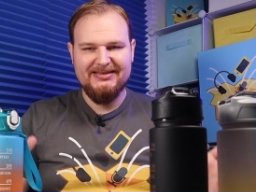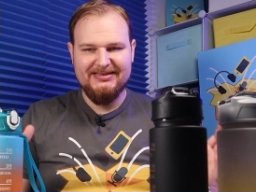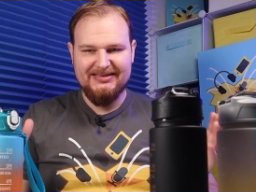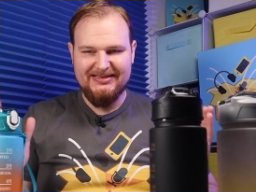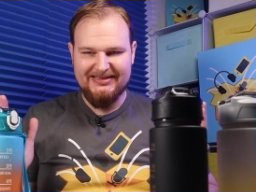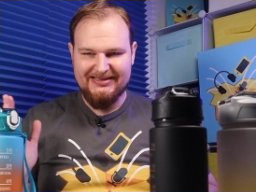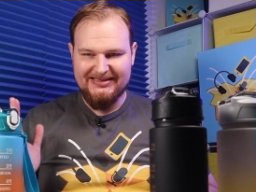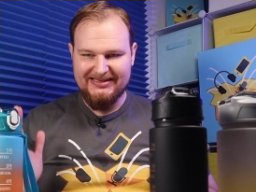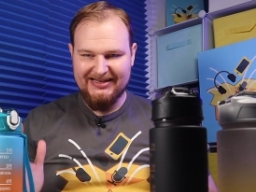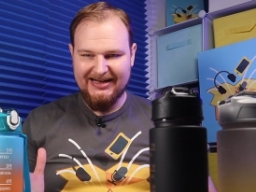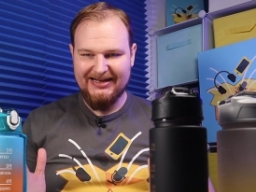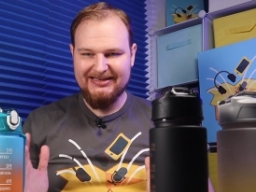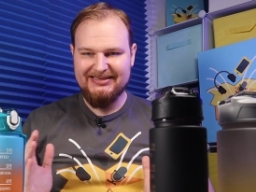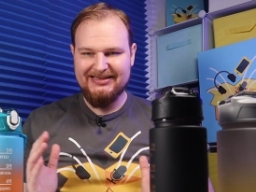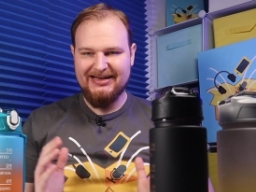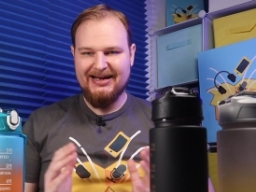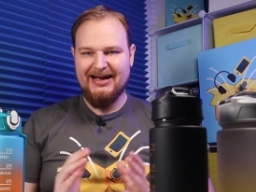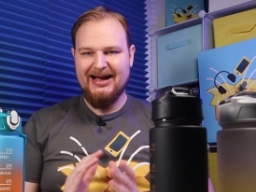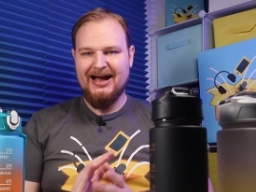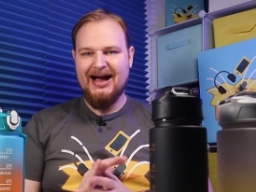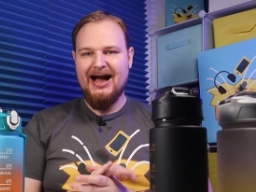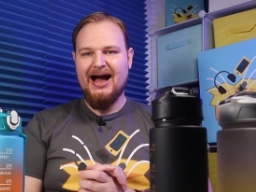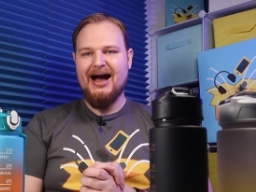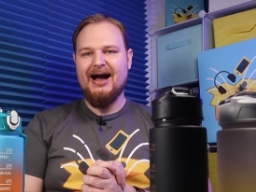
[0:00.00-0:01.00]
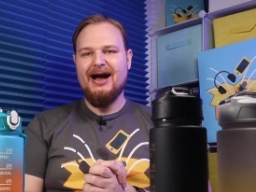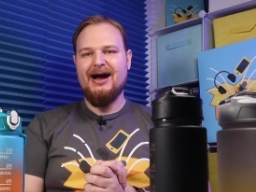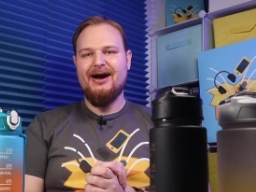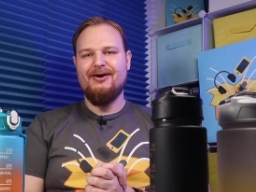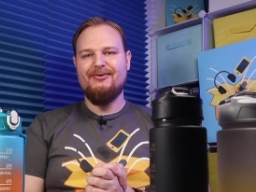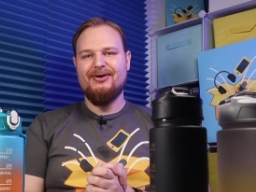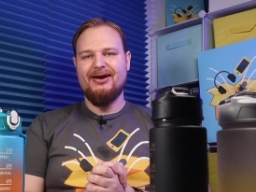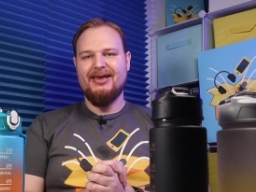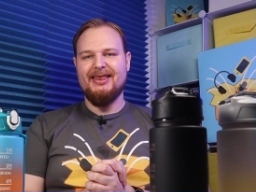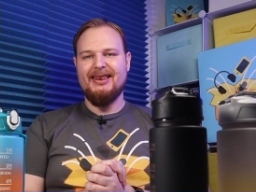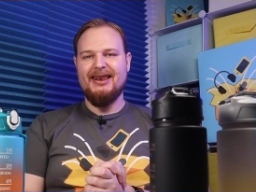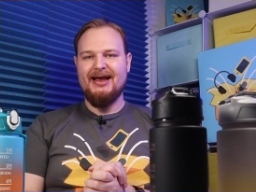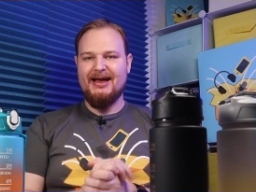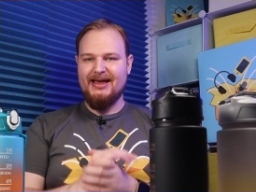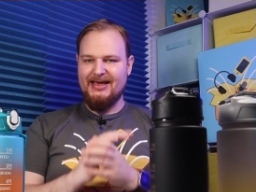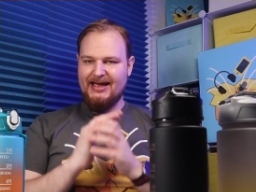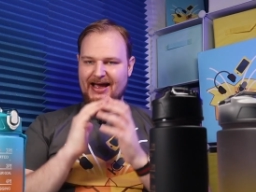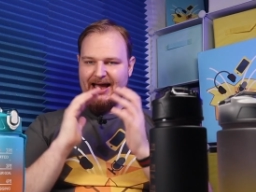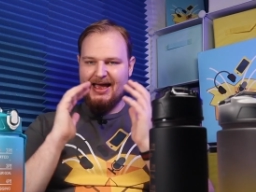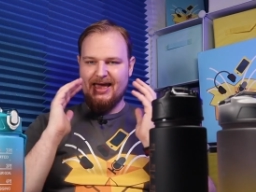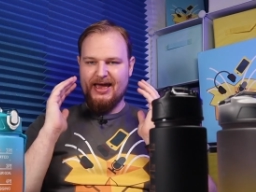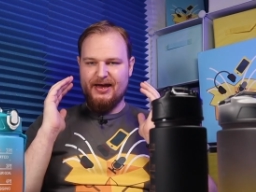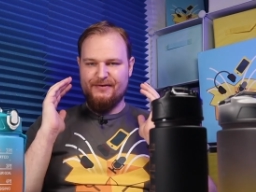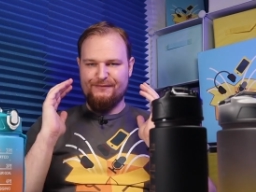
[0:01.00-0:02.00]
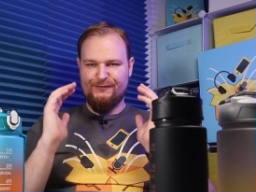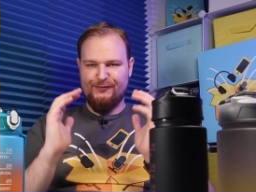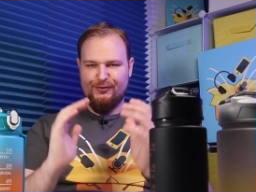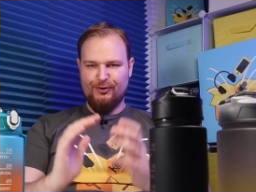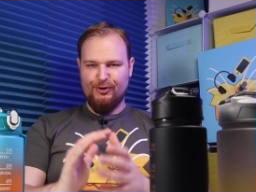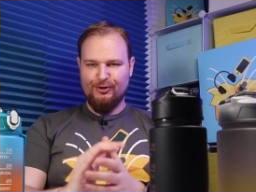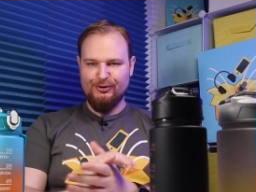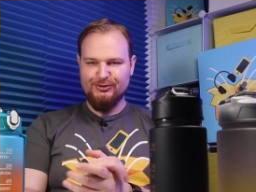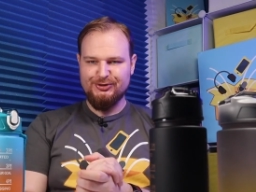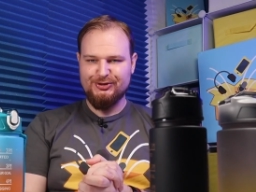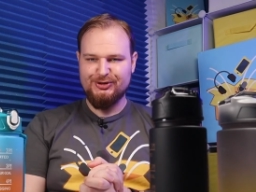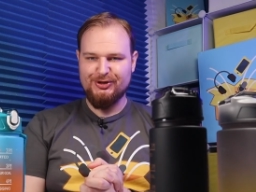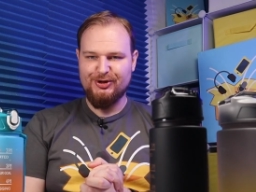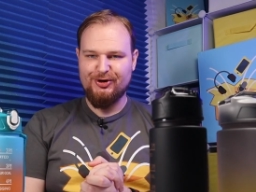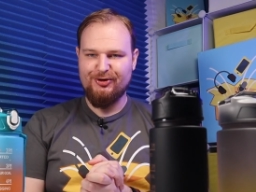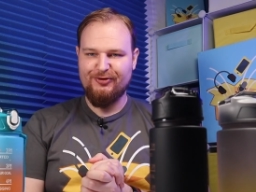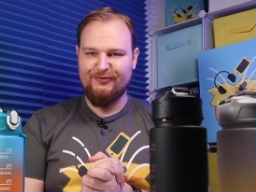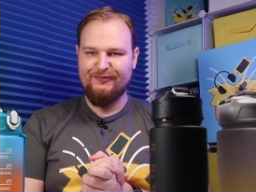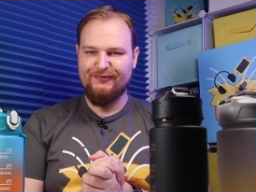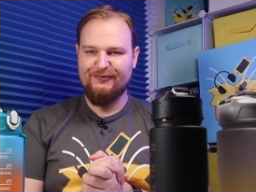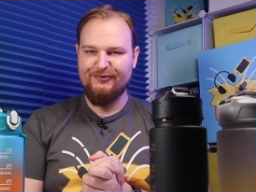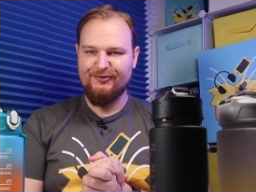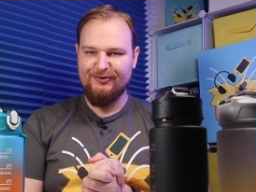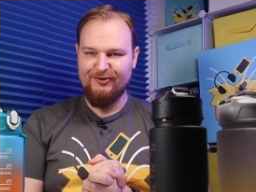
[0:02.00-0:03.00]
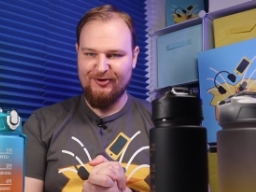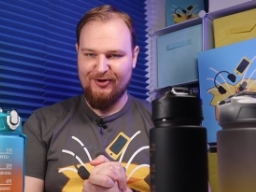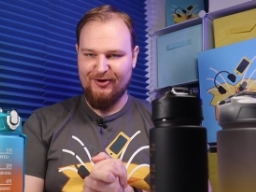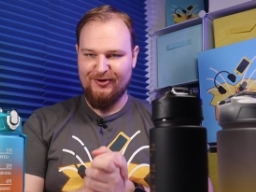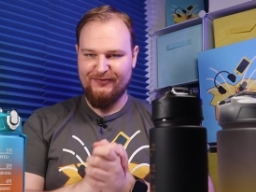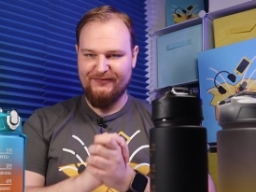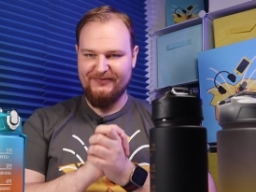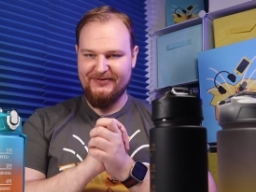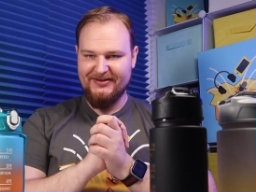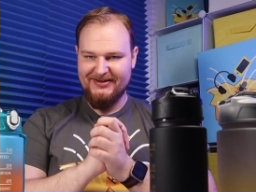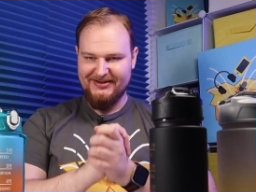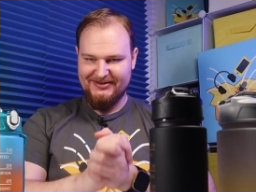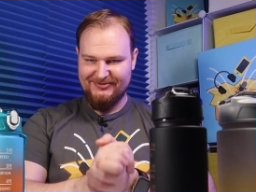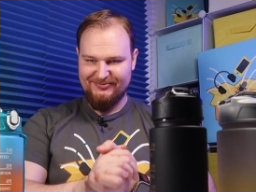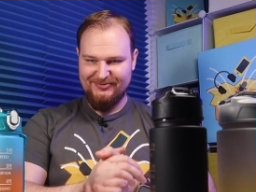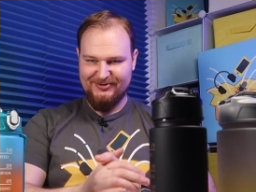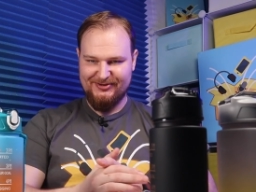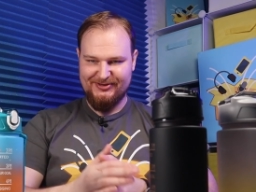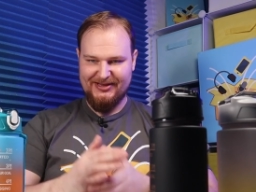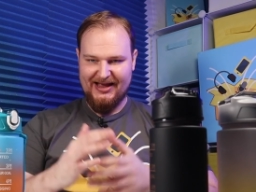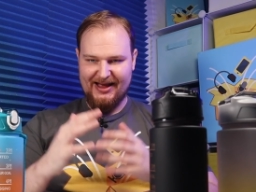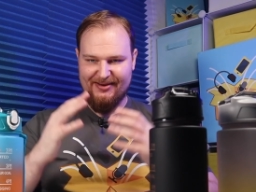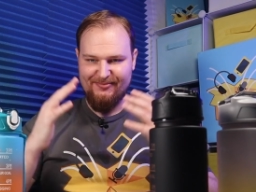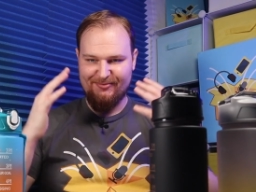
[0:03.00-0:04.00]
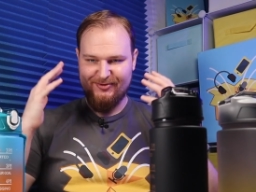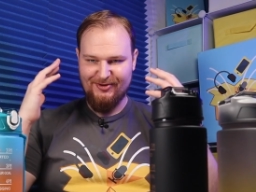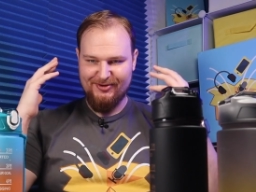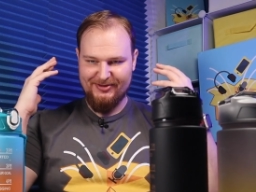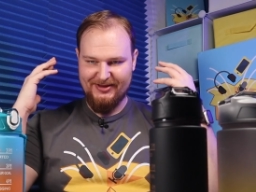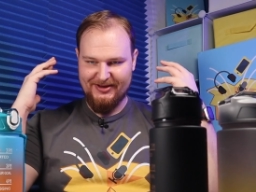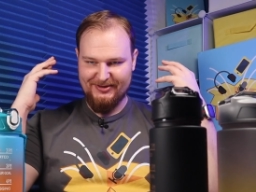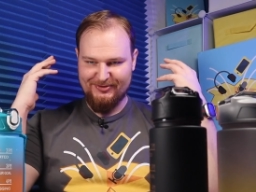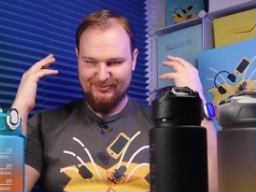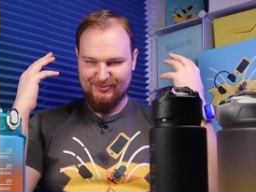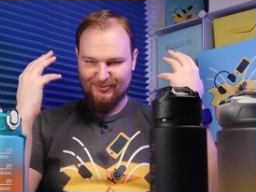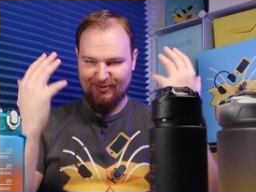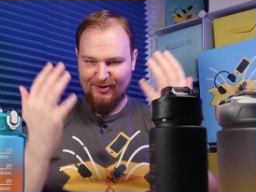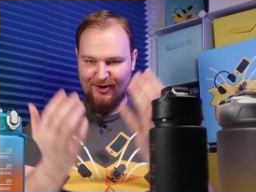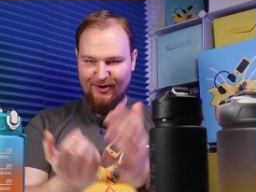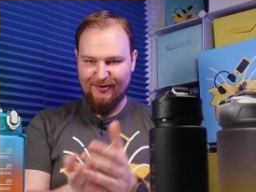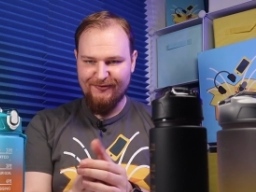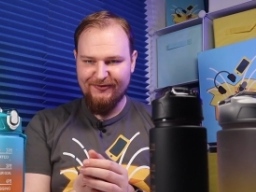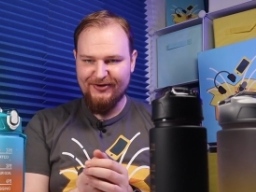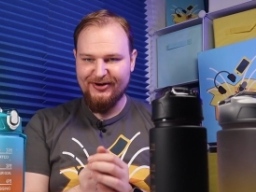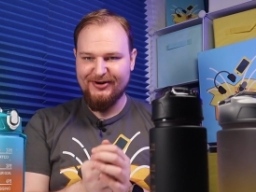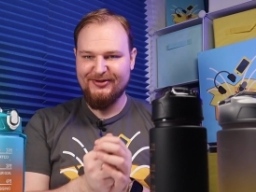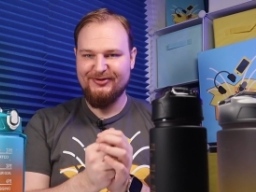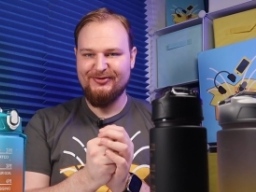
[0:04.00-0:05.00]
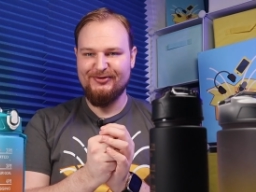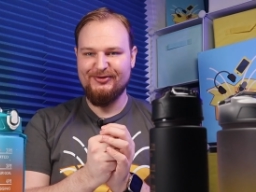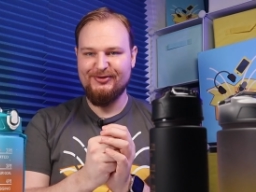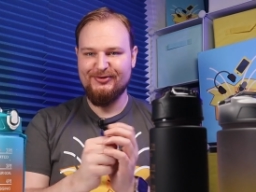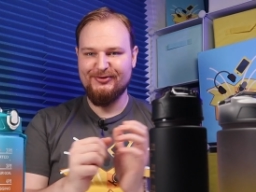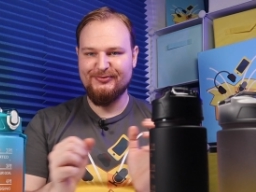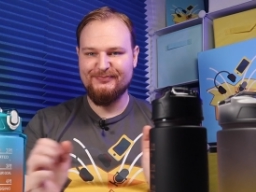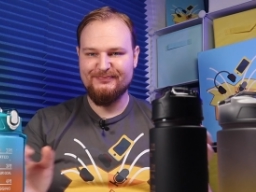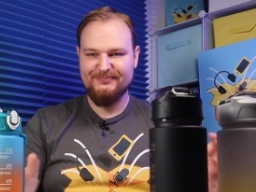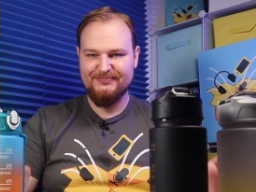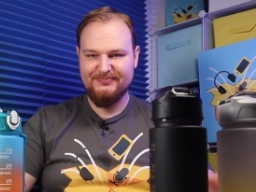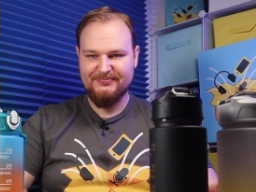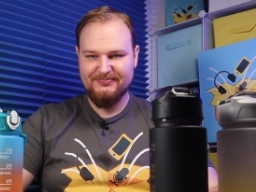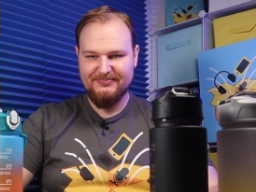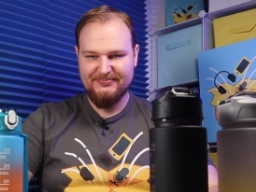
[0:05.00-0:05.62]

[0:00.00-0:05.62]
That's how I like. I have control full of this what I'm gonna to offer to you,